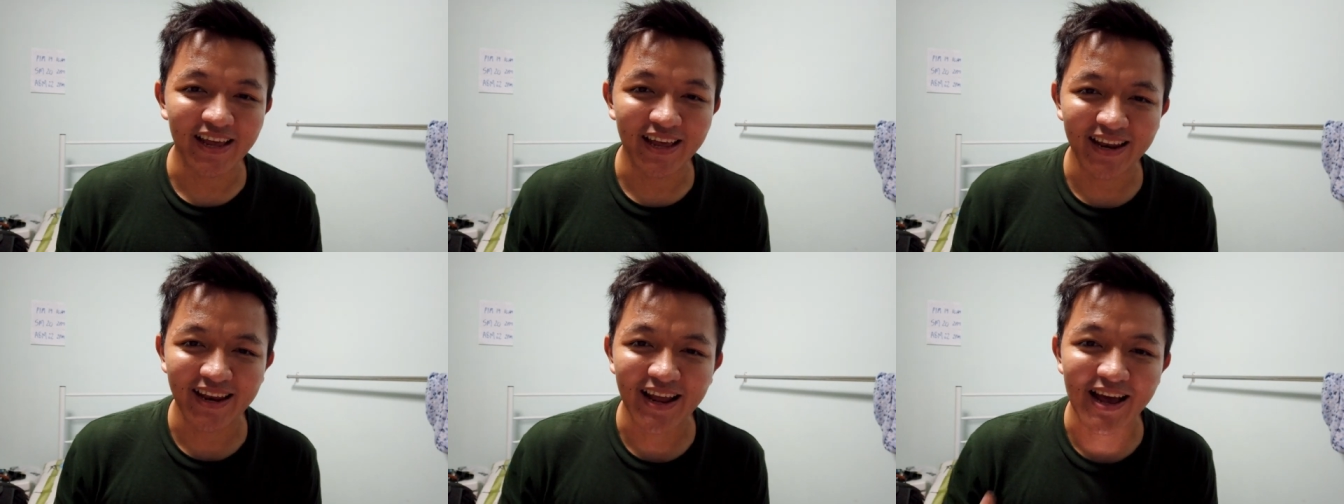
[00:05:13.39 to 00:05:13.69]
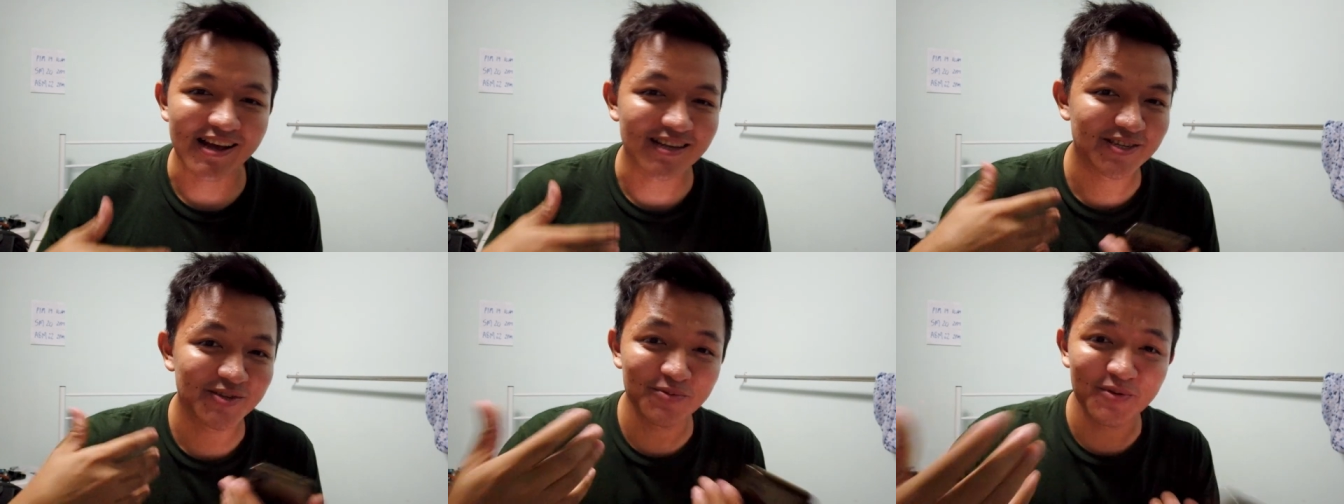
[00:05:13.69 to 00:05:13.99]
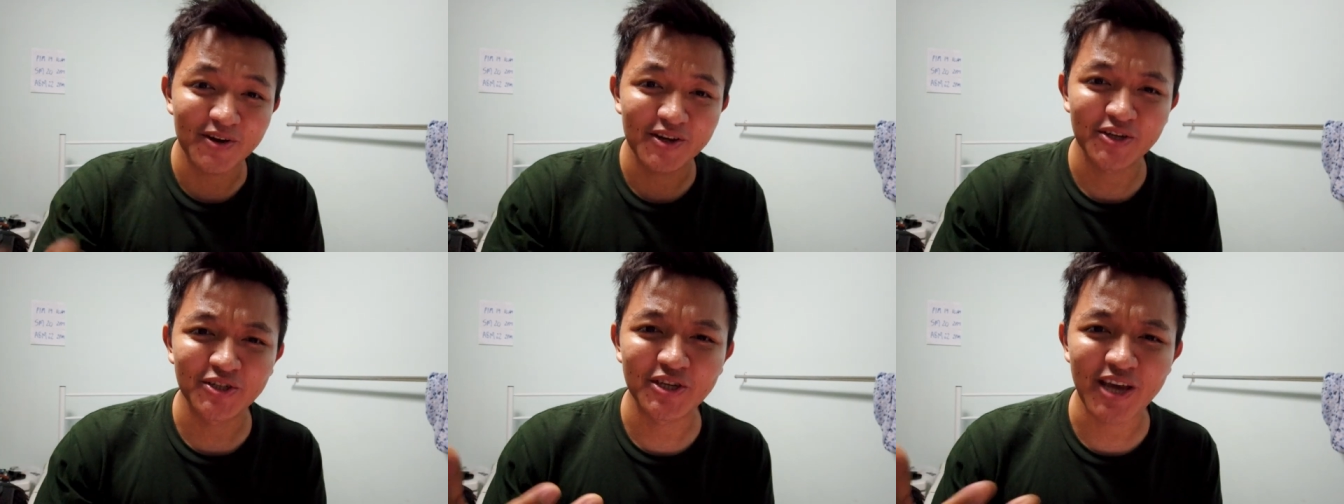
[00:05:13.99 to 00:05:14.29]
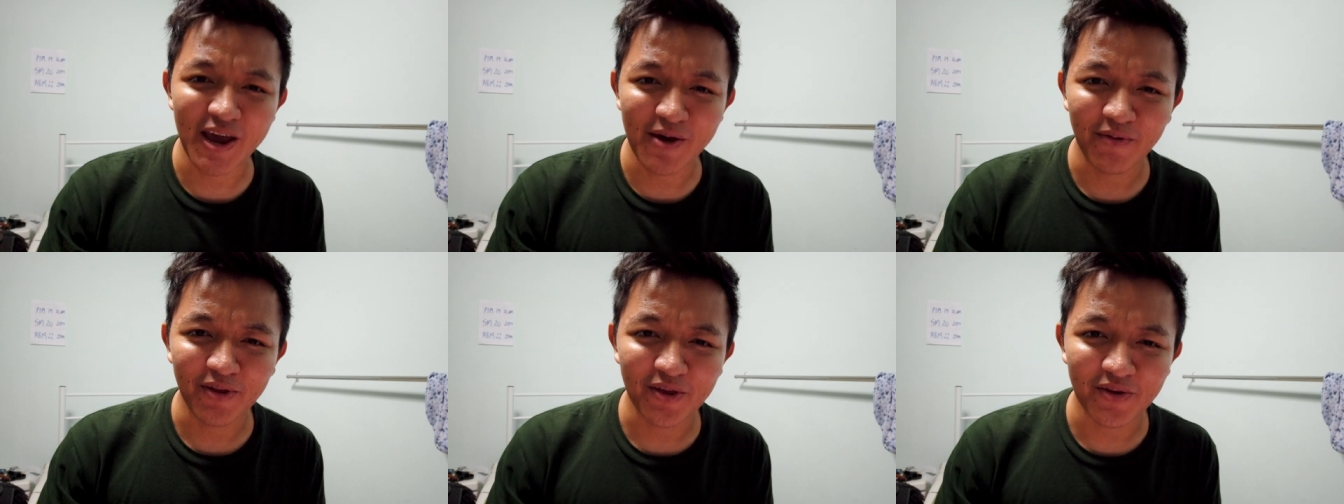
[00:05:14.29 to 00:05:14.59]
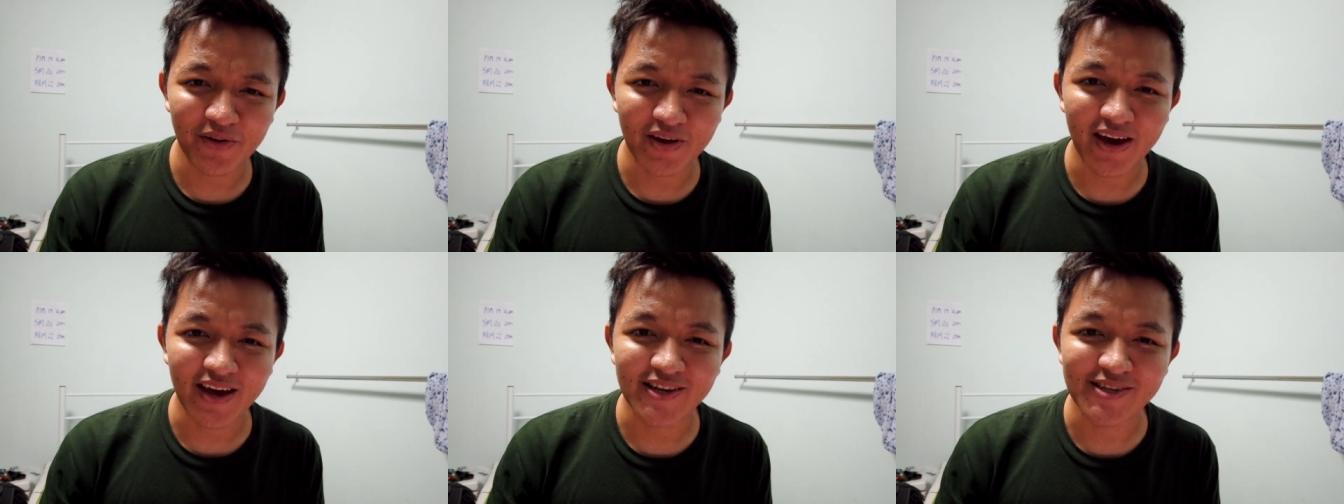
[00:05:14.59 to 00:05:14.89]
and I just want to share with
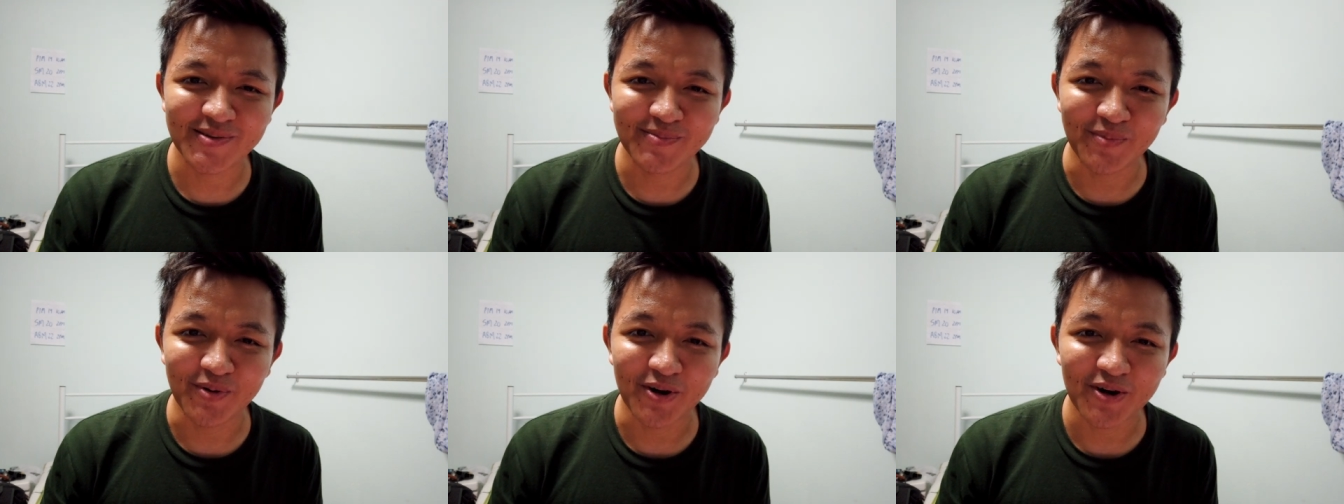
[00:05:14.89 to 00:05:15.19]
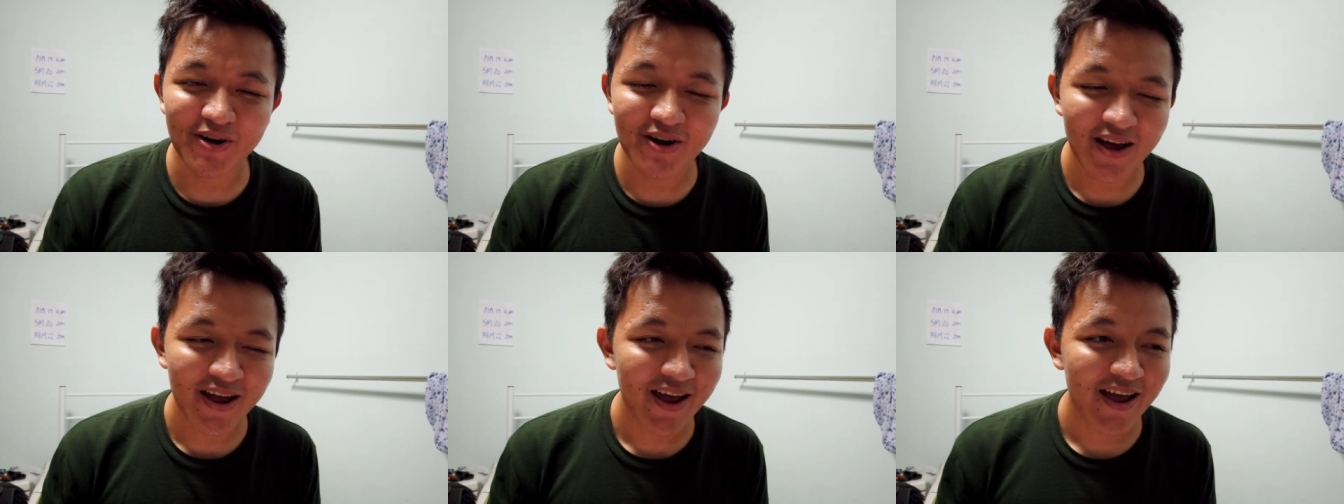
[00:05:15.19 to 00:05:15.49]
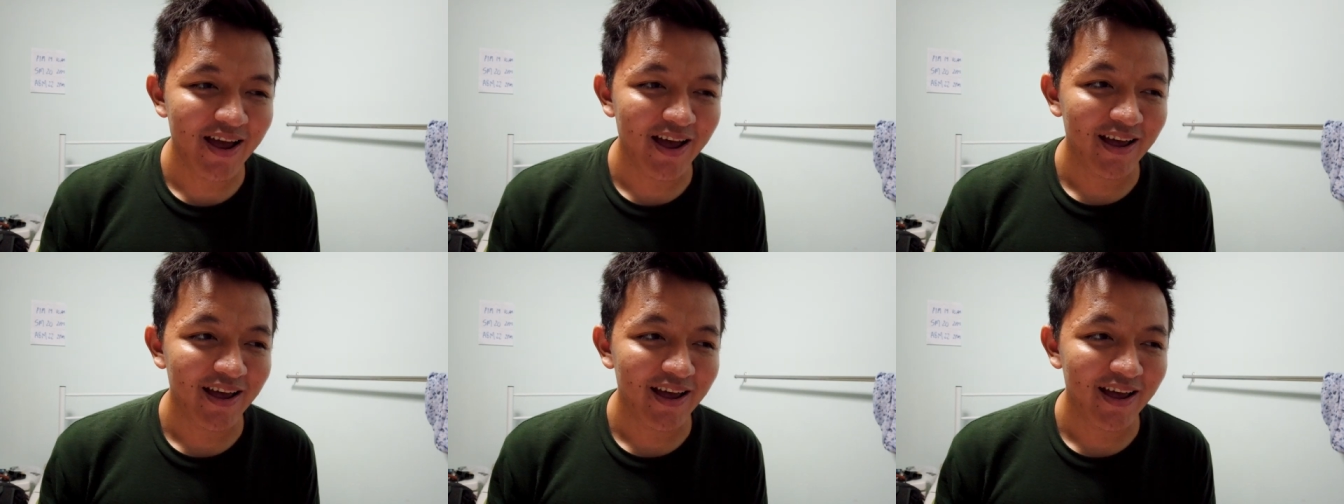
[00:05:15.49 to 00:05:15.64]
you guys more.